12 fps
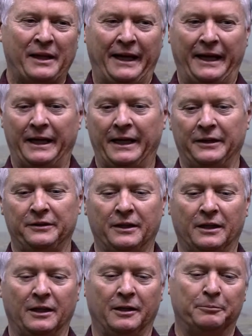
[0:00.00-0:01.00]
And
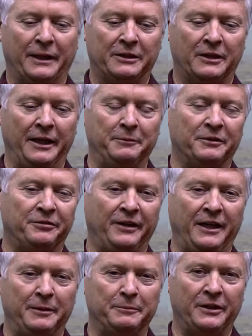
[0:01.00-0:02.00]
my claim to
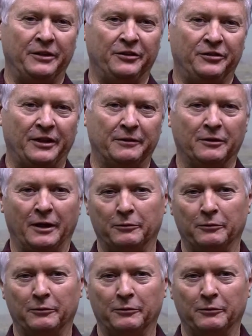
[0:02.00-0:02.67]
fame is several.